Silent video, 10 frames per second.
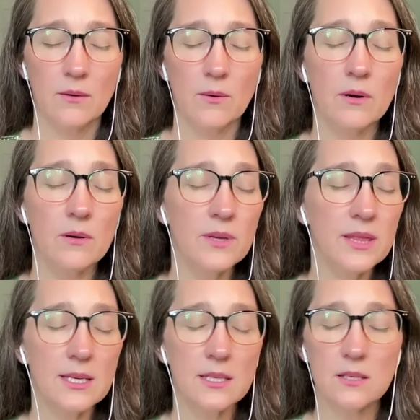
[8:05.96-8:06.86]
Or
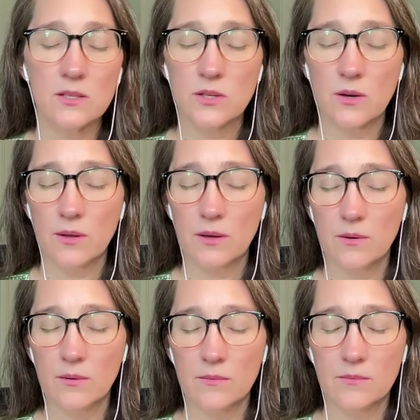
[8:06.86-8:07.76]
what they didn't show
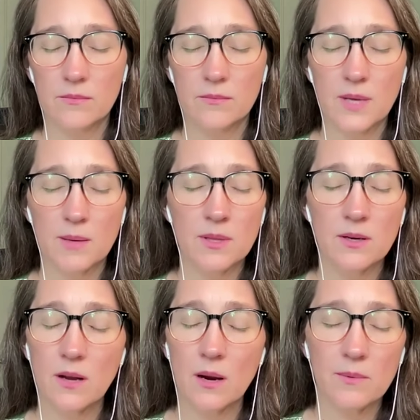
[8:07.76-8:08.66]
you. Maybe
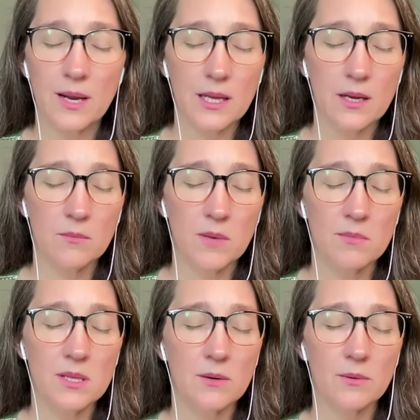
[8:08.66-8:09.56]
they're not ready, or
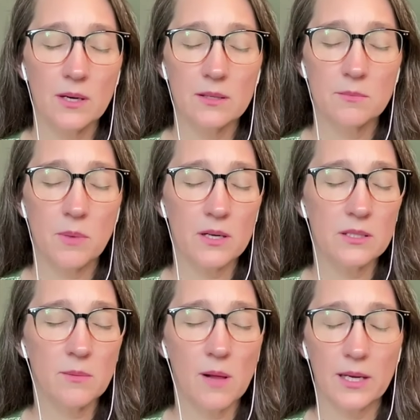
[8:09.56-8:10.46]
maybe there were
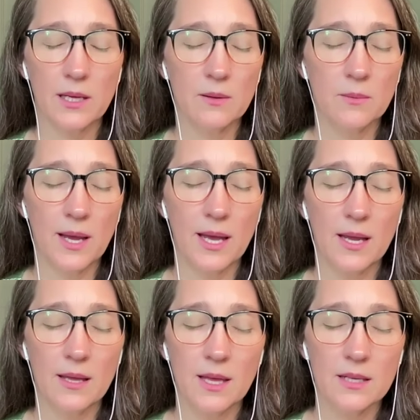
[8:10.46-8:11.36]
parts blocking the
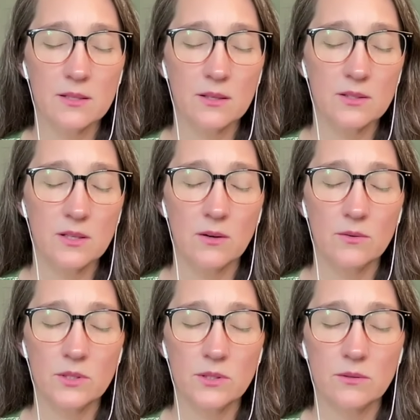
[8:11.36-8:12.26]
way, and that's good to
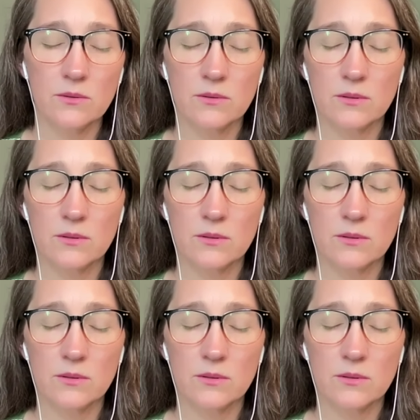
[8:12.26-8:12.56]
know too.